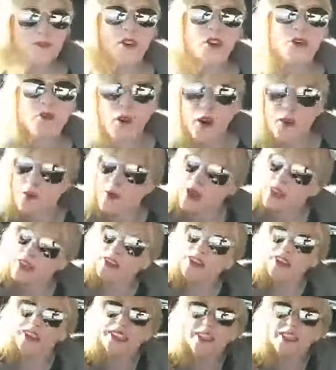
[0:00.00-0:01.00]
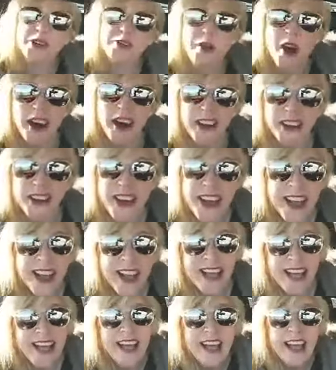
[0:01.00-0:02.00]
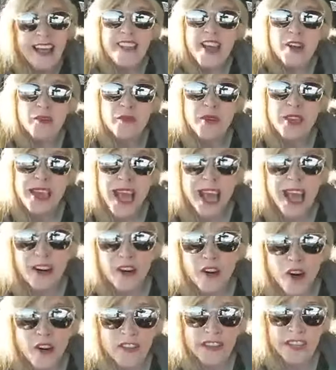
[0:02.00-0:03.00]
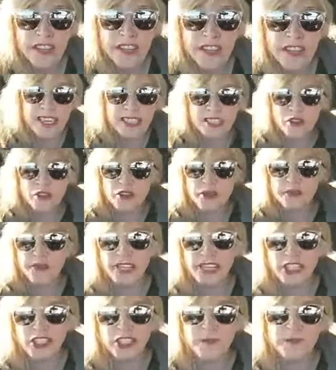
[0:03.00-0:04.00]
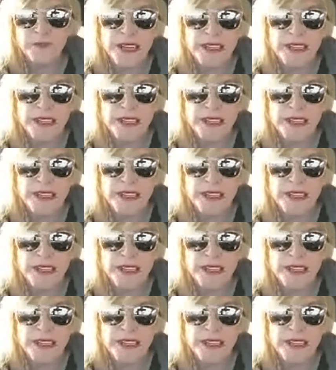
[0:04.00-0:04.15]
more warm weather in Clearwater than we had over near Daytona Beach.